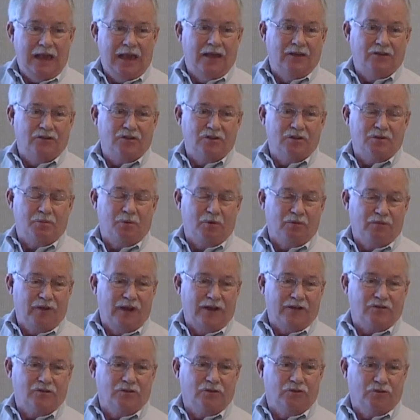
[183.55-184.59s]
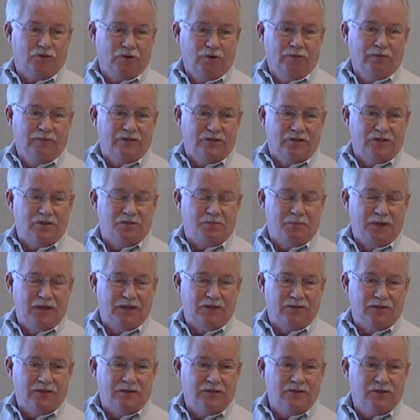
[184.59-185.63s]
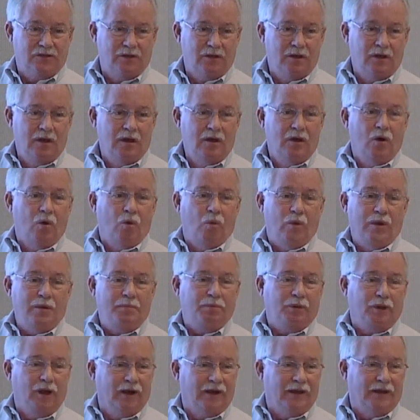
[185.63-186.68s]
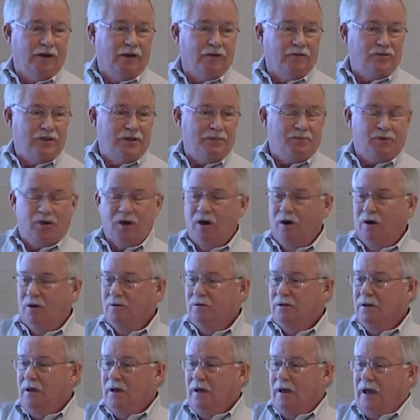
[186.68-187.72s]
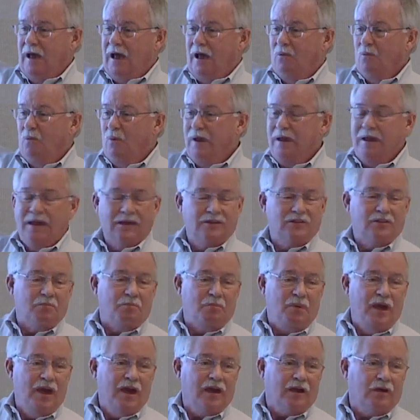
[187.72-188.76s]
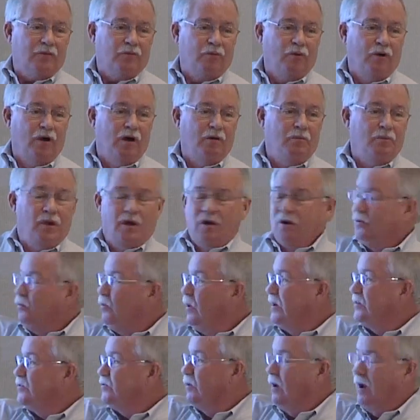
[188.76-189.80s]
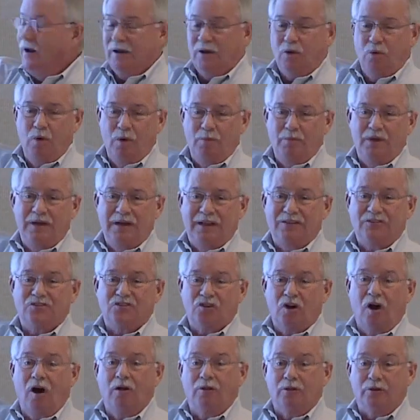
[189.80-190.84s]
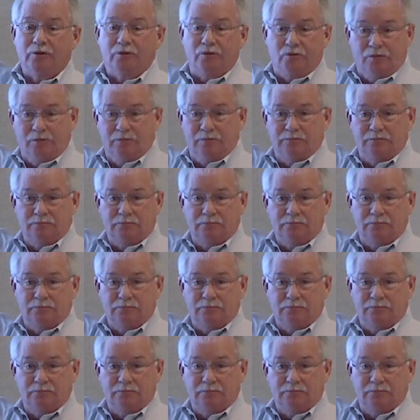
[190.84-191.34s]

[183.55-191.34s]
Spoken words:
into the professional services business. We plug in our zip code, and we get to pick from restaurant equipment installers.